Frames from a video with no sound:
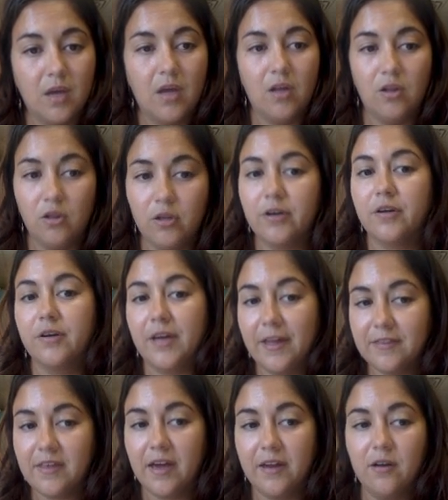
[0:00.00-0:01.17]
Look
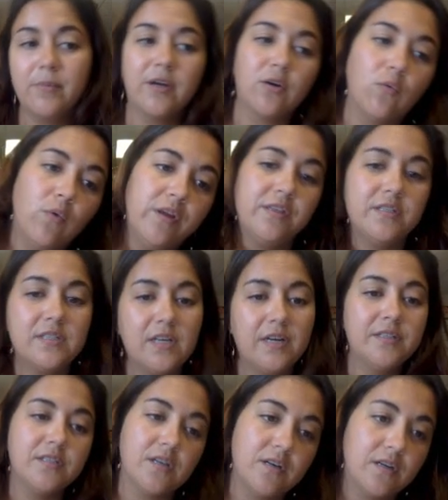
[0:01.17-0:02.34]
at that. No matter what the
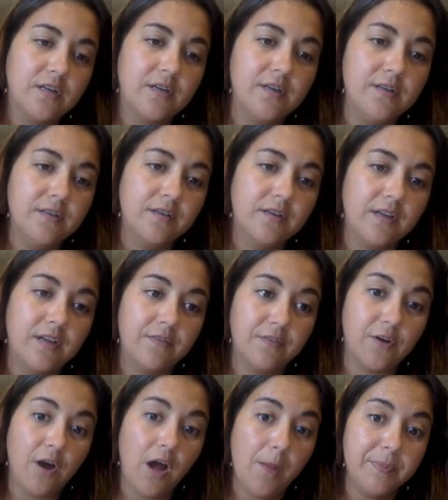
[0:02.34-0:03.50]
signs are, if
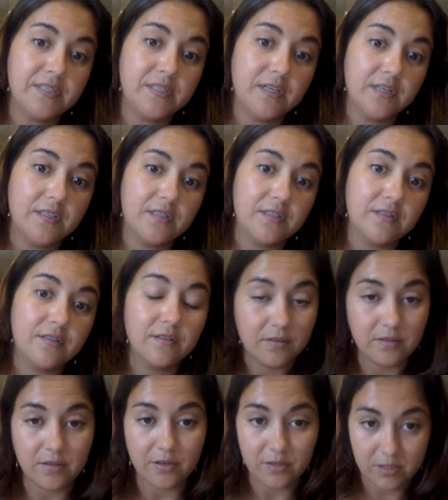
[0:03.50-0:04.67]
they're opposite,
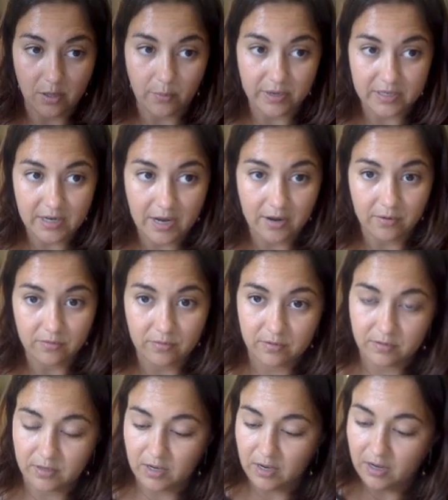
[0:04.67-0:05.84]
they're slowing down.
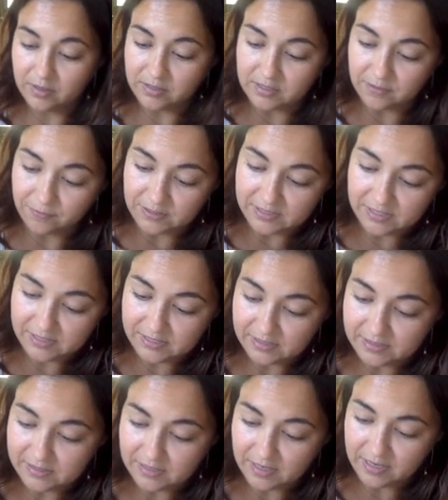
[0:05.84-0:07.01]
The difference
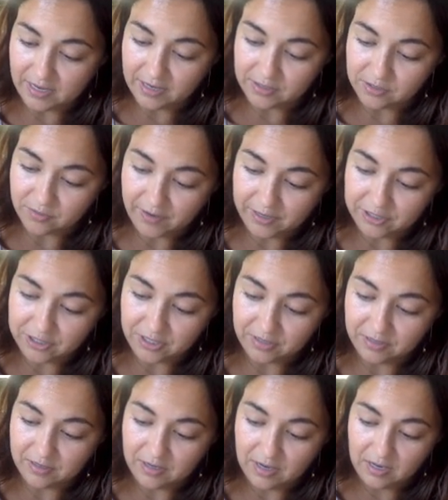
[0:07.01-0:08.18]
is, again, direction.
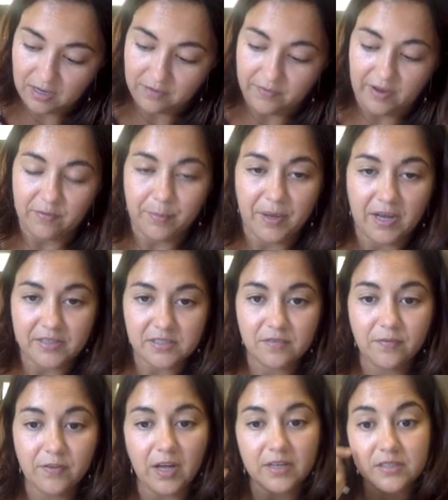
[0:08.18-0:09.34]
If I have a positive
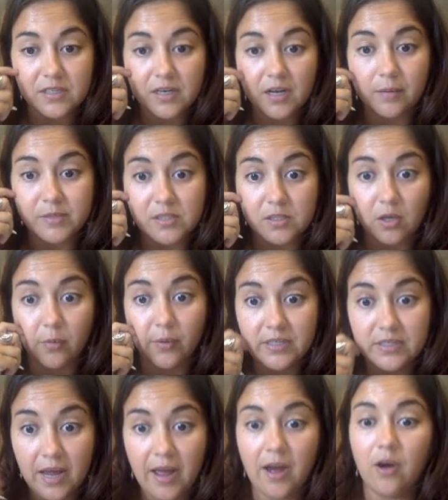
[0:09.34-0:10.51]
velocity, I'm slowing
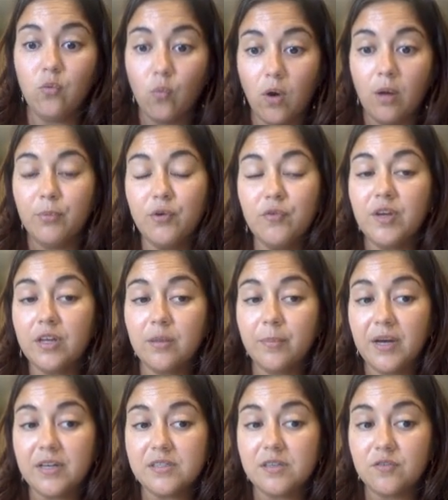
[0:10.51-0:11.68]
down while moving in the
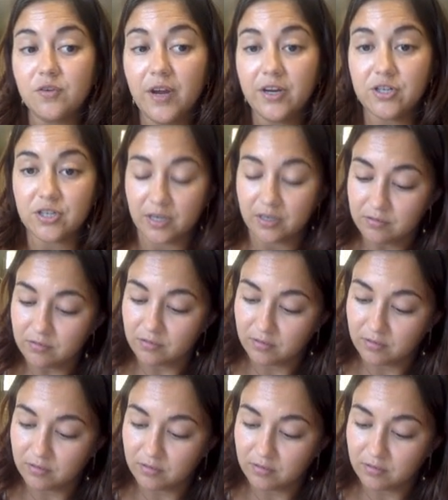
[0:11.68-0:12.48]
positive direction,